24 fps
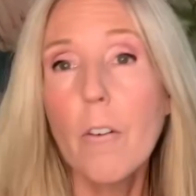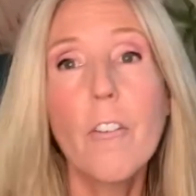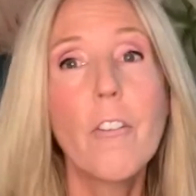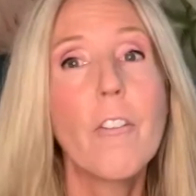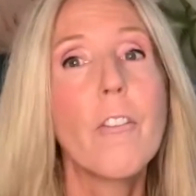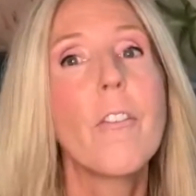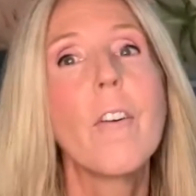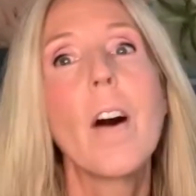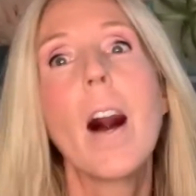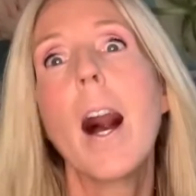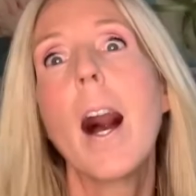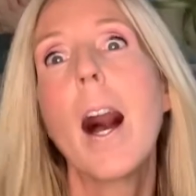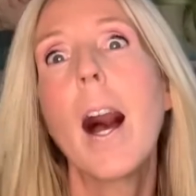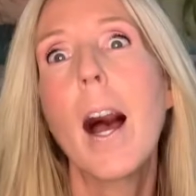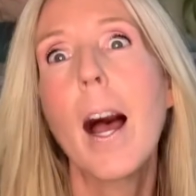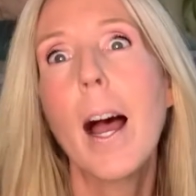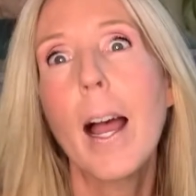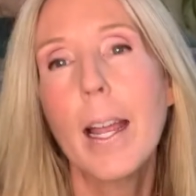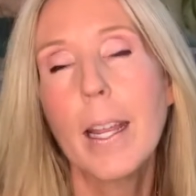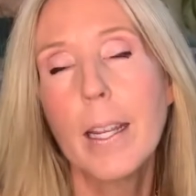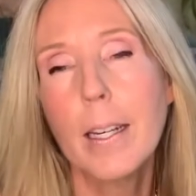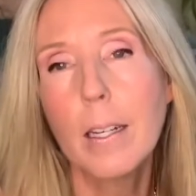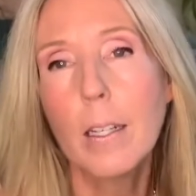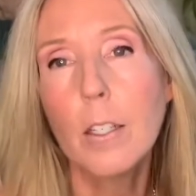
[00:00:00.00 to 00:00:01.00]

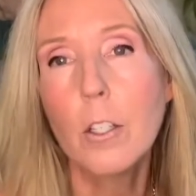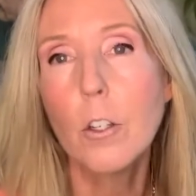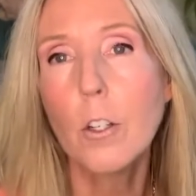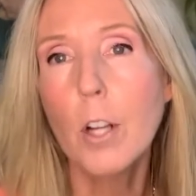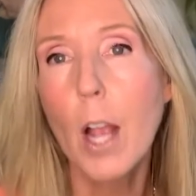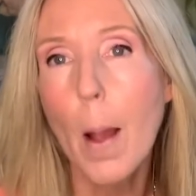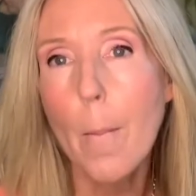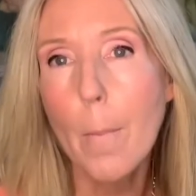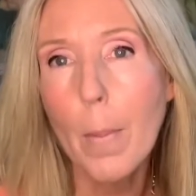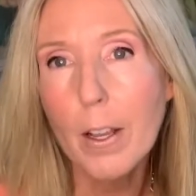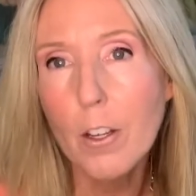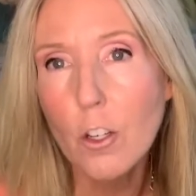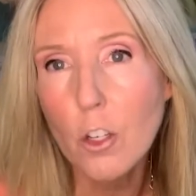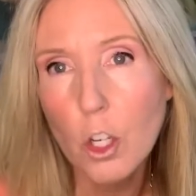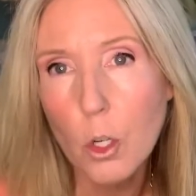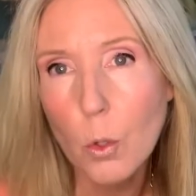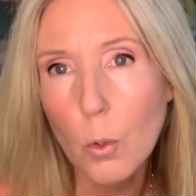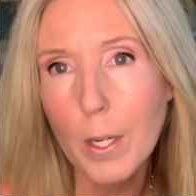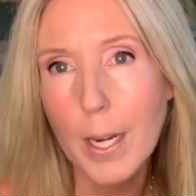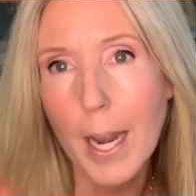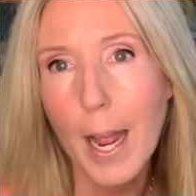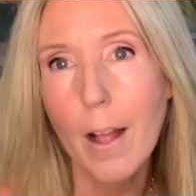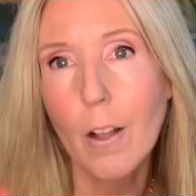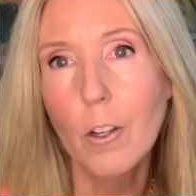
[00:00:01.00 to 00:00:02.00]
Fine. You got my shoe
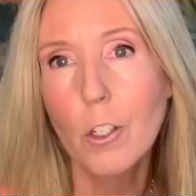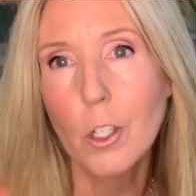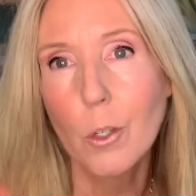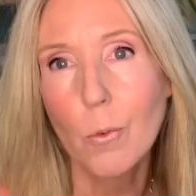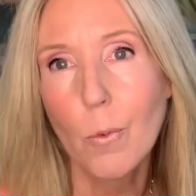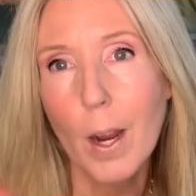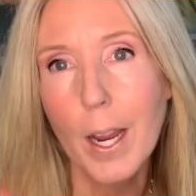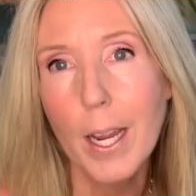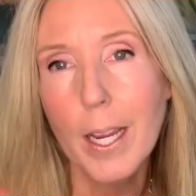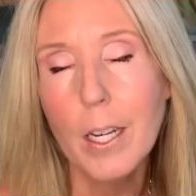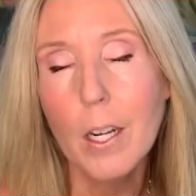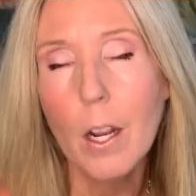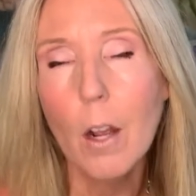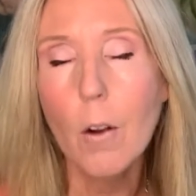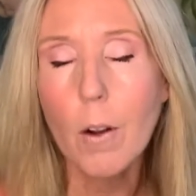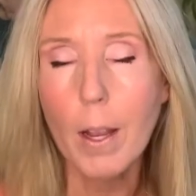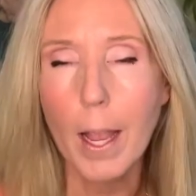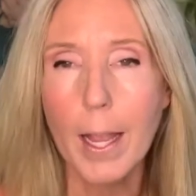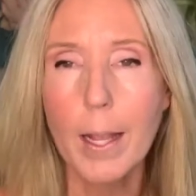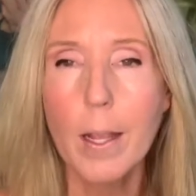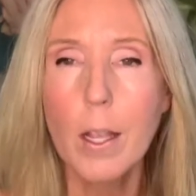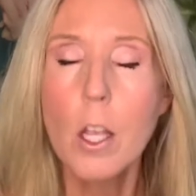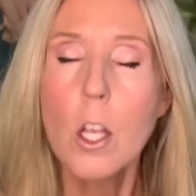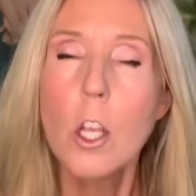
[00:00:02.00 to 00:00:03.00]
analogy, right?
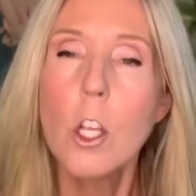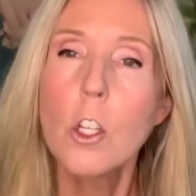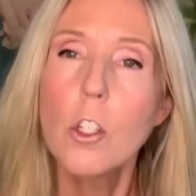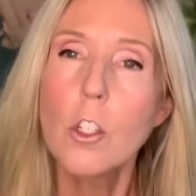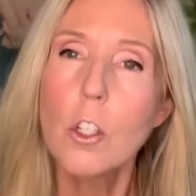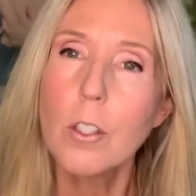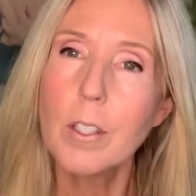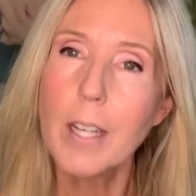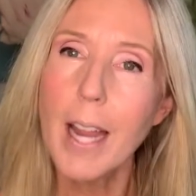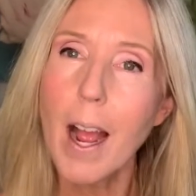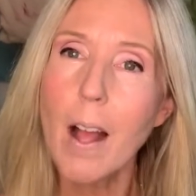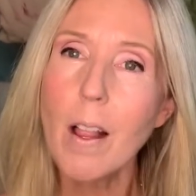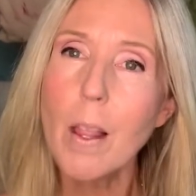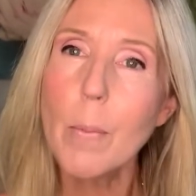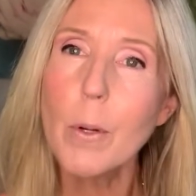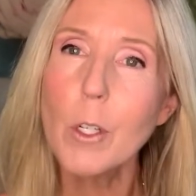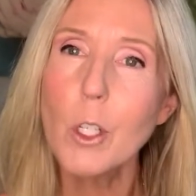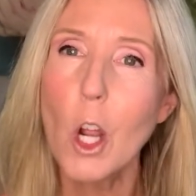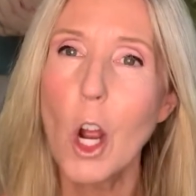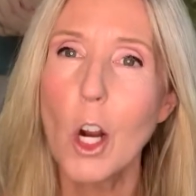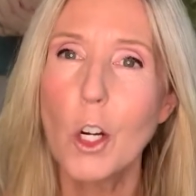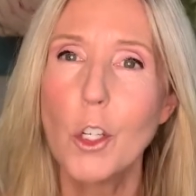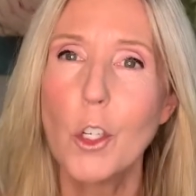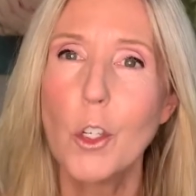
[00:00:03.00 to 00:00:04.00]
Okay. So now let me
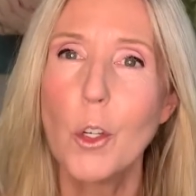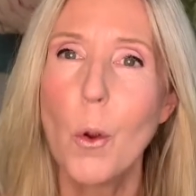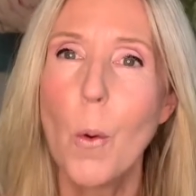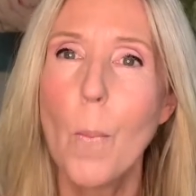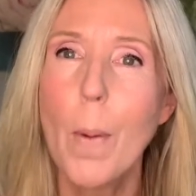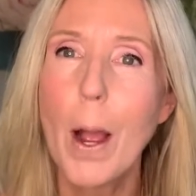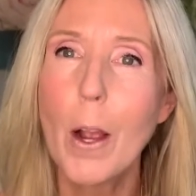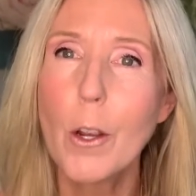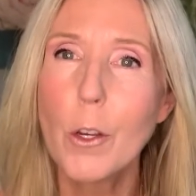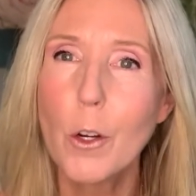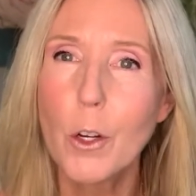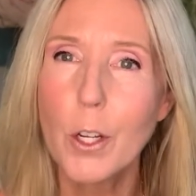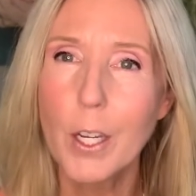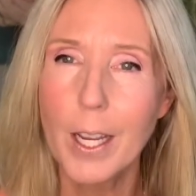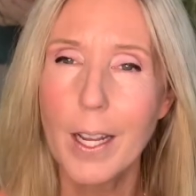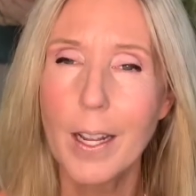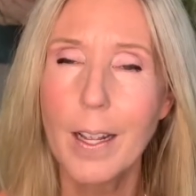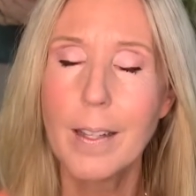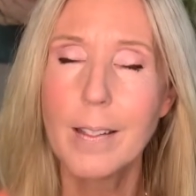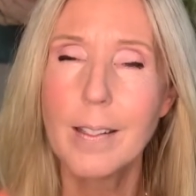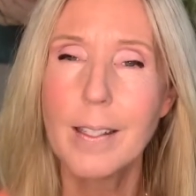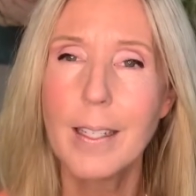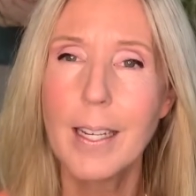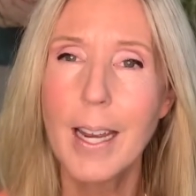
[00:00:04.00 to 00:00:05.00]
talk to you about your
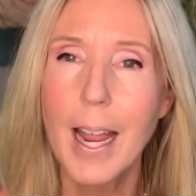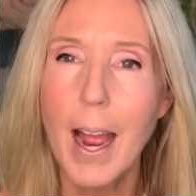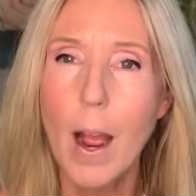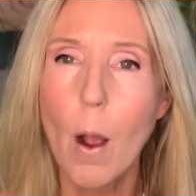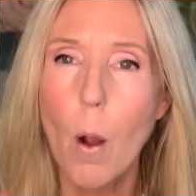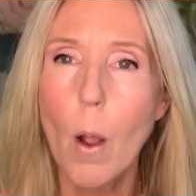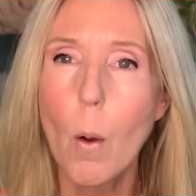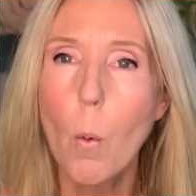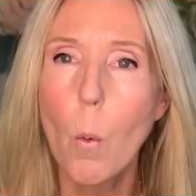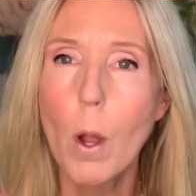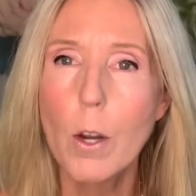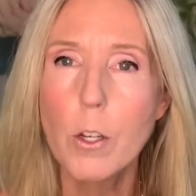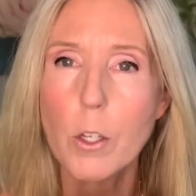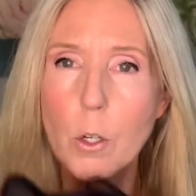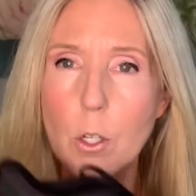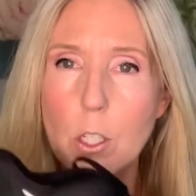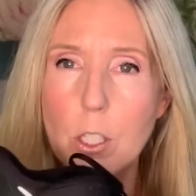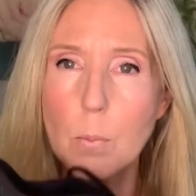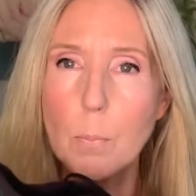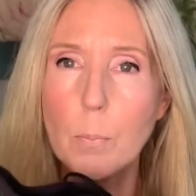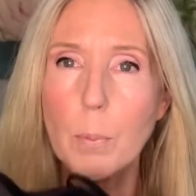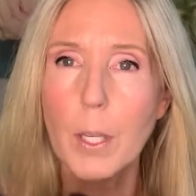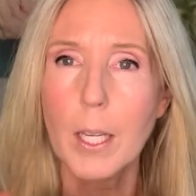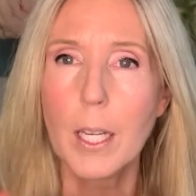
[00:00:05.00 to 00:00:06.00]
kids and how I want to
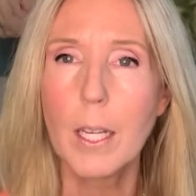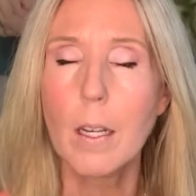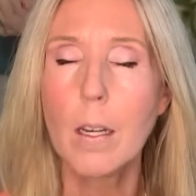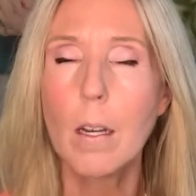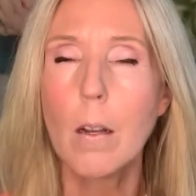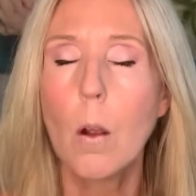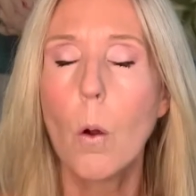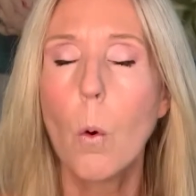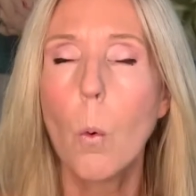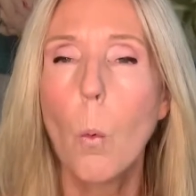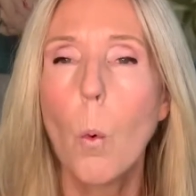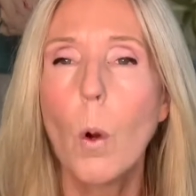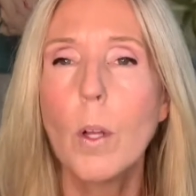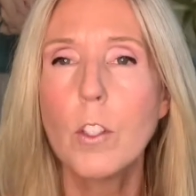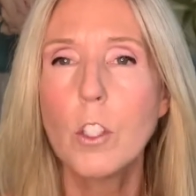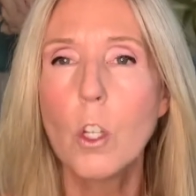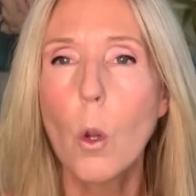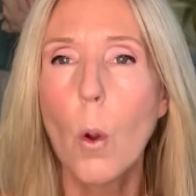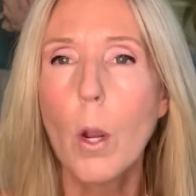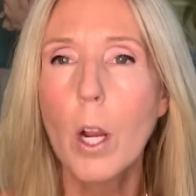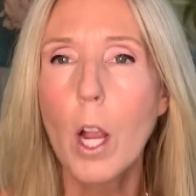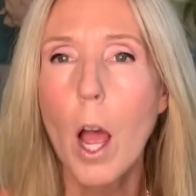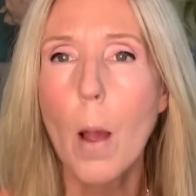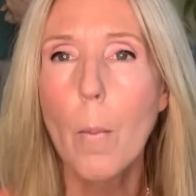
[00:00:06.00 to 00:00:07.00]
explain what's
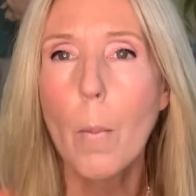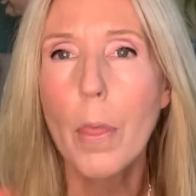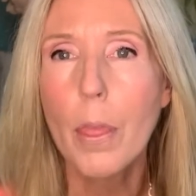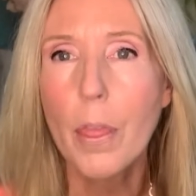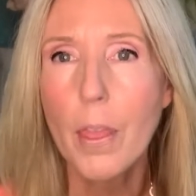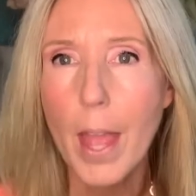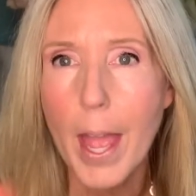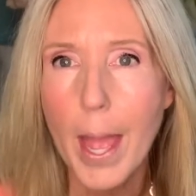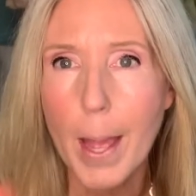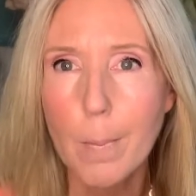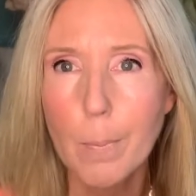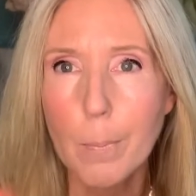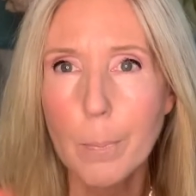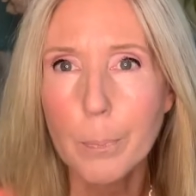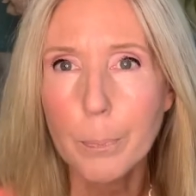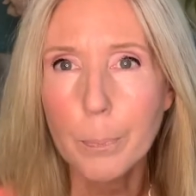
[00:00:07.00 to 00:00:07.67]
going on with them.